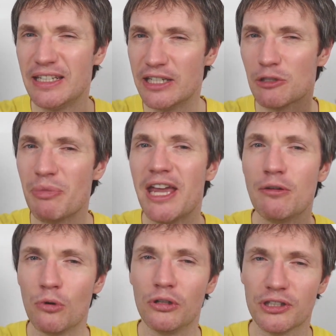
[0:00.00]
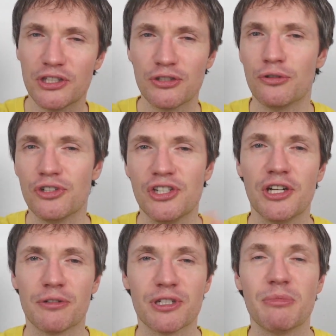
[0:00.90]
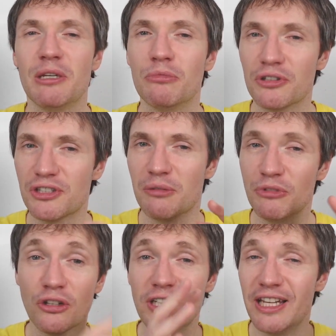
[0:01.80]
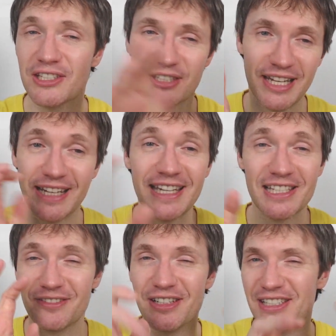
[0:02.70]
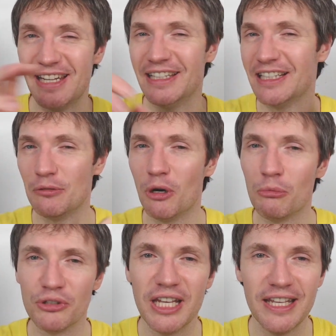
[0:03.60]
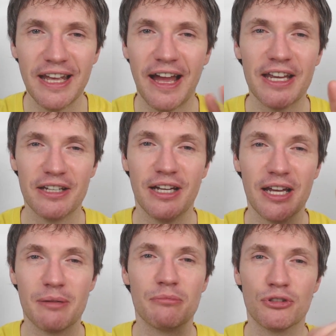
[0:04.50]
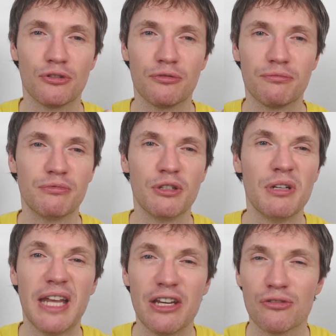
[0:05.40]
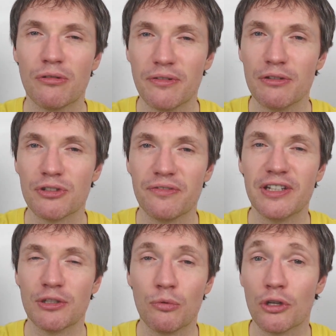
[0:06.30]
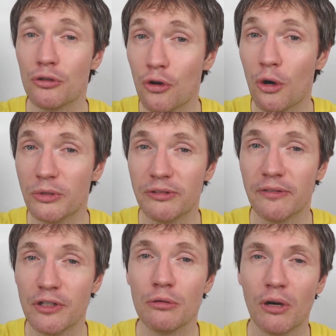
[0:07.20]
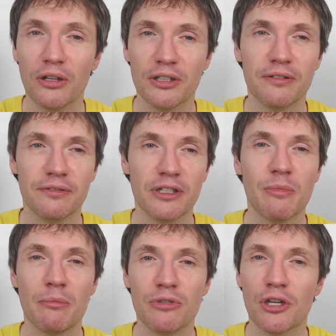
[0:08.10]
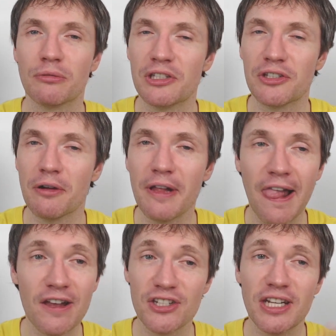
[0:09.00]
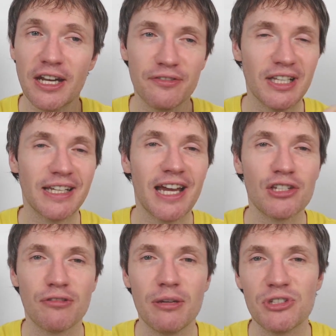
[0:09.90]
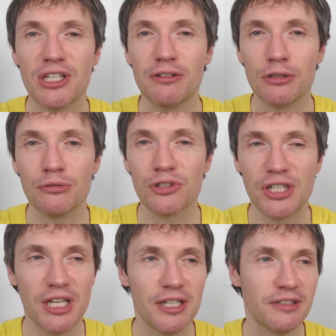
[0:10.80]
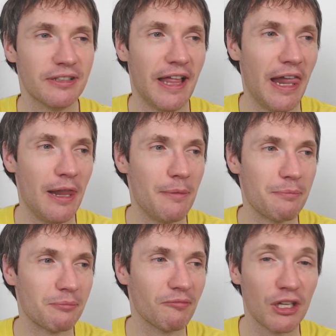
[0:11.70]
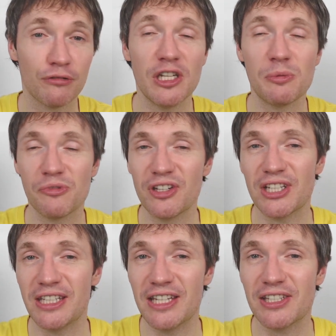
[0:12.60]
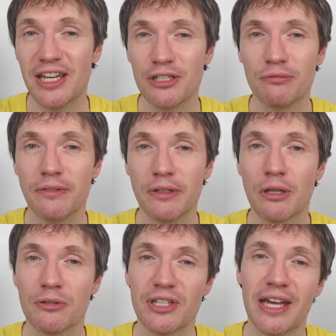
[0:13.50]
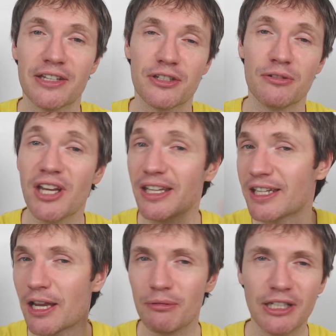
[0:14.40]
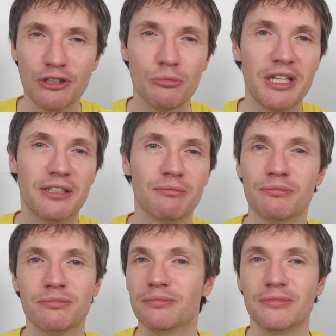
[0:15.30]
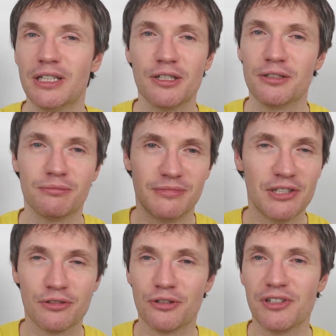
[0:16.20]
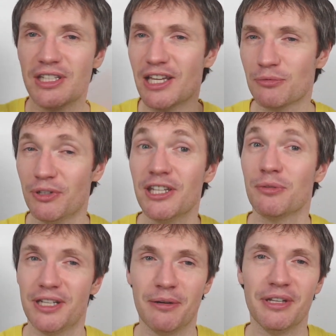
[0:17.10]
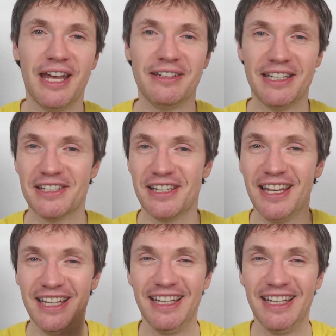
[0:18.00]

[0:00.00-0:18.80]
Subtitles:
There's a paywall as such, you know what I mean, but nonetheless, I guess there is technically one, but I am sort of doing extra reviews of things I wouldn't normally review on the, for the members only. So check that out if you like ice cream, cereals, crisps, things like this. I do review those there, so check that out. Link will be in this corner, is it? This one, that one there, yes.